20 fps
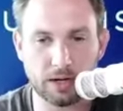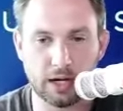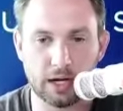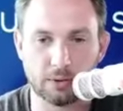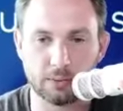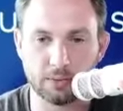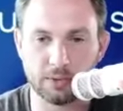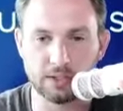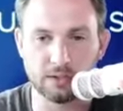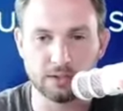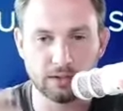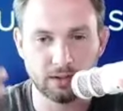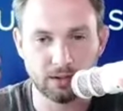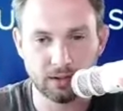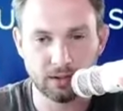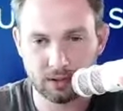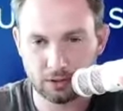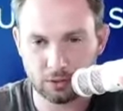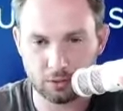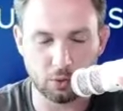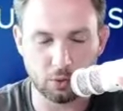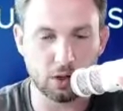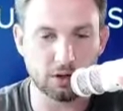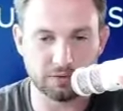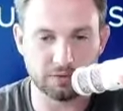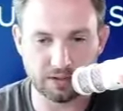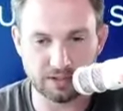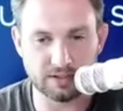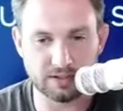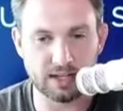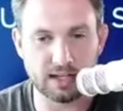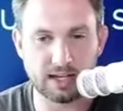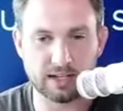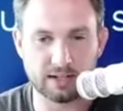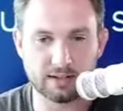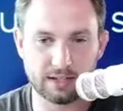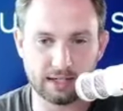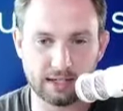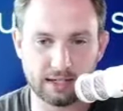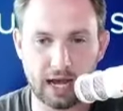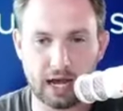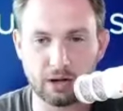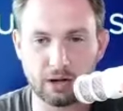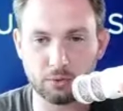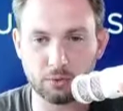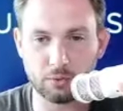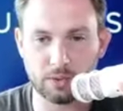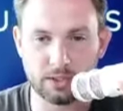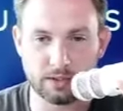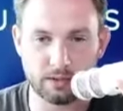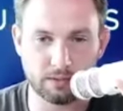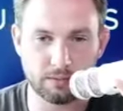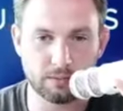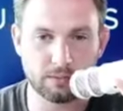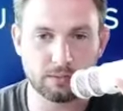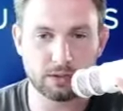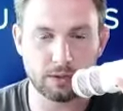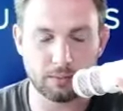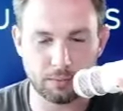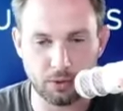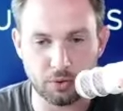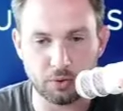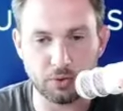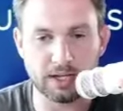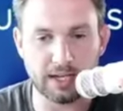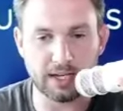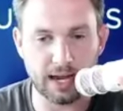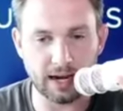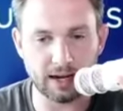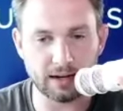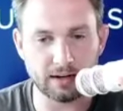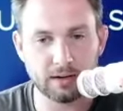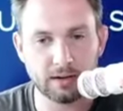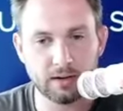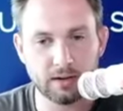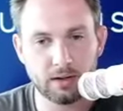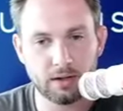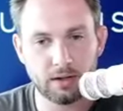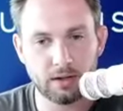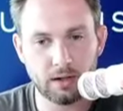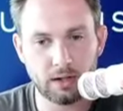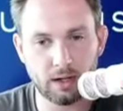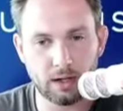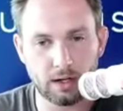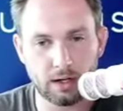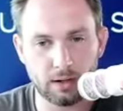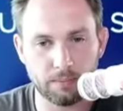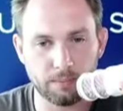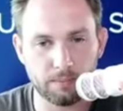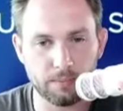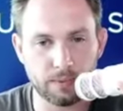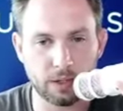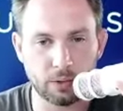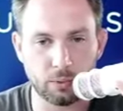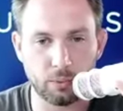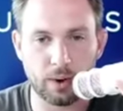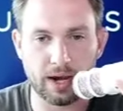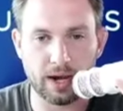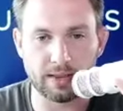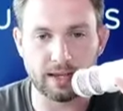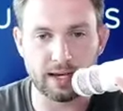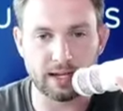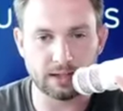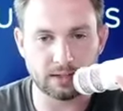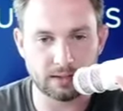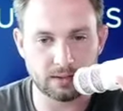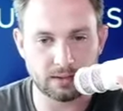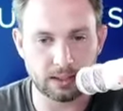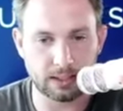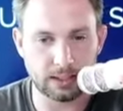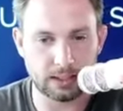How do we do all of these things? Like, how do we communicate in a way that's,